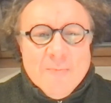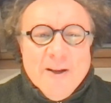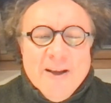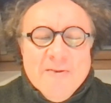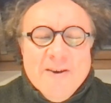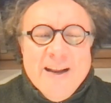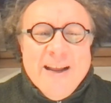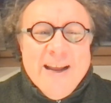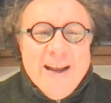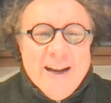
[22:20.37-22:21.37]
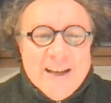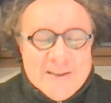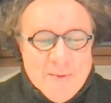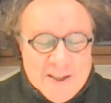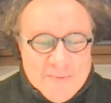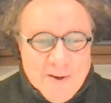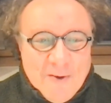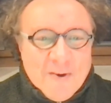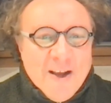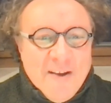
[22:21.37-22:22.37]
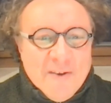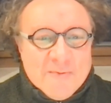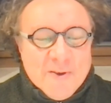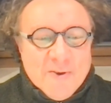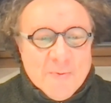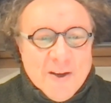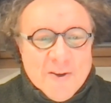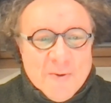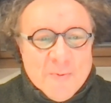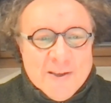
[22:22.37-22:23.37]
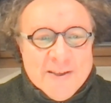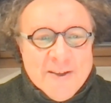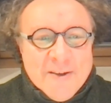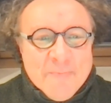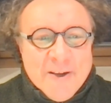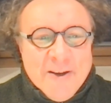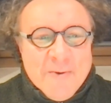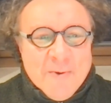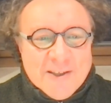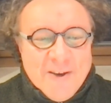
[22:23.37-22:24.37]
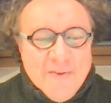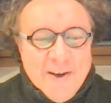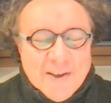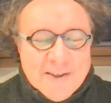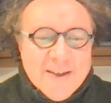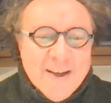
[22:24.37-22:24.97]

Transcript: And we know nearly as much about long COVID as we do about lupus. You can only work so fast.